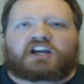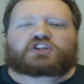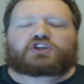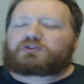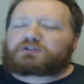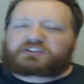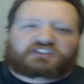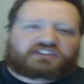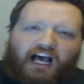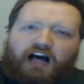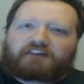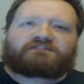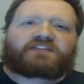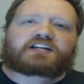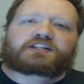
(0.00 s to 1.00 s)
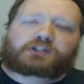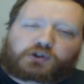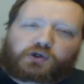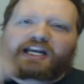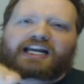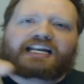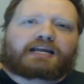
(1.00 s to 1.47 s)
You selfish,
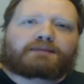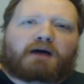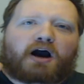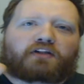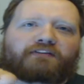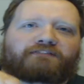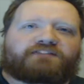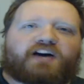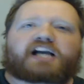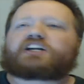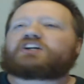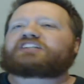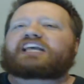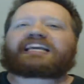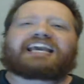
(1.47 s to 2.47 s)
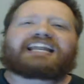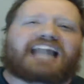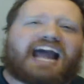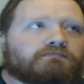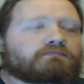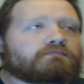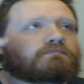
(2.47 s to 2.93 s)
greedy motherfuckers. I cannot...